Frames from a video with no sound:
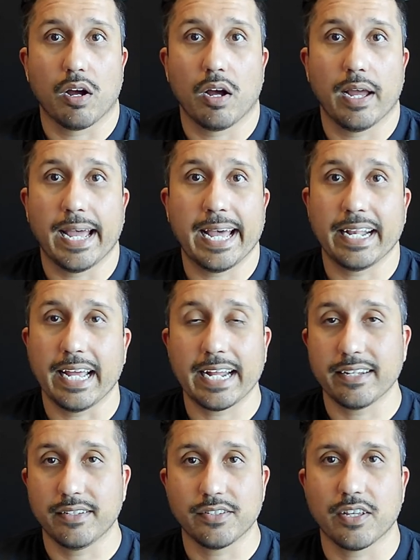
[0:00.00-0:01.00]
at a
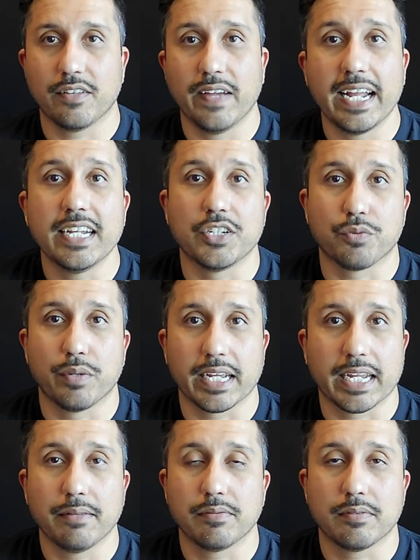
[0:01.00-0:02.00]
disadvantage when it
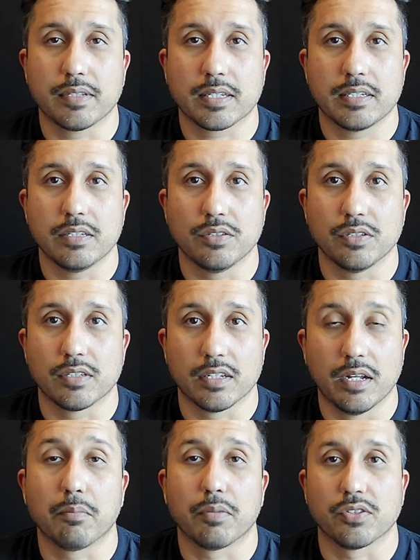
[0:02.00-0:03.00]
came to
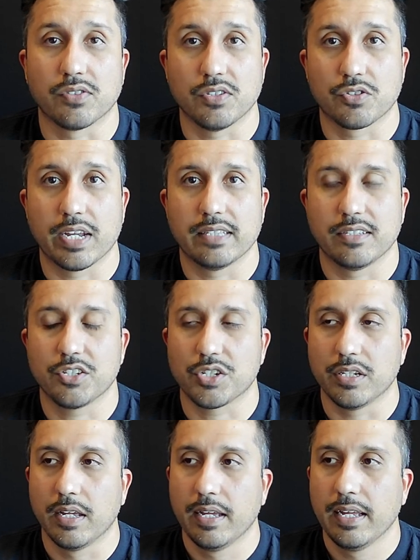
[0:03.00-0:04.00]
numbers in transition.
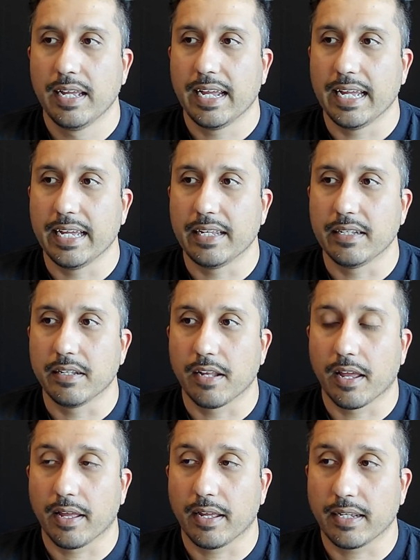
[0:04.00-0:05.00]
And
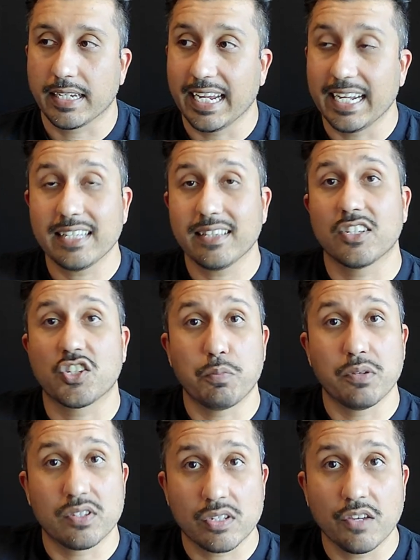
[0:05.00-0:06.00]
getting this
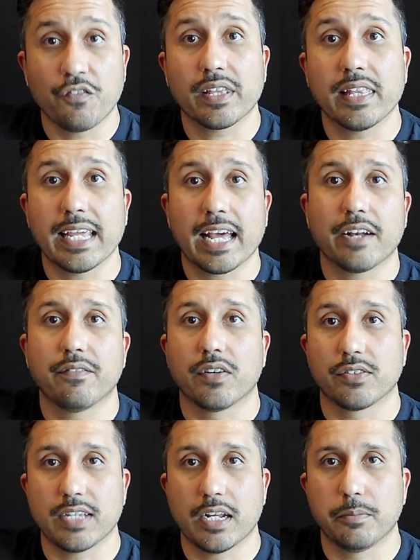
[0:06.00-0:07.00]
specifically out of our
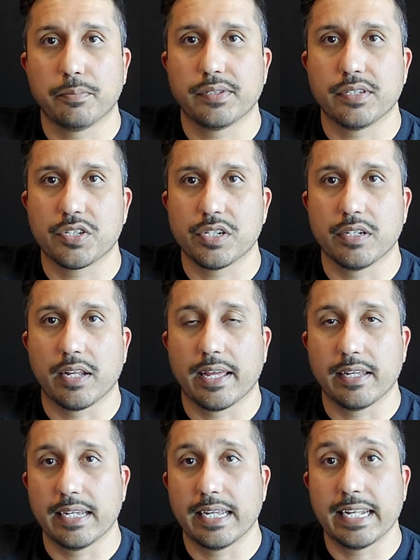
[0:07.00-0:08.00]
center position
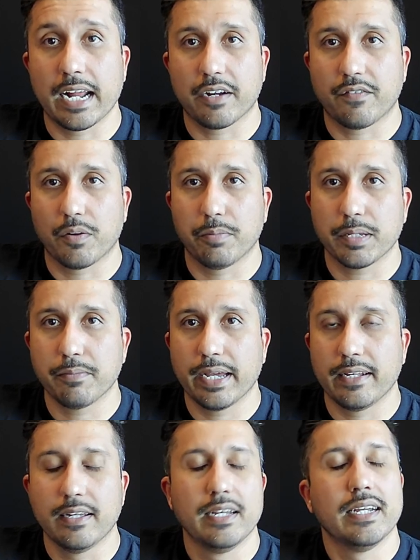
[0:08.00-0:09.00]
and out of our big men,
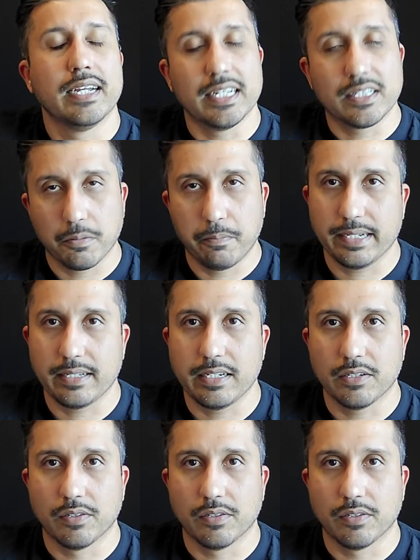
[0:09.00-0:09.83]
it's a big deal.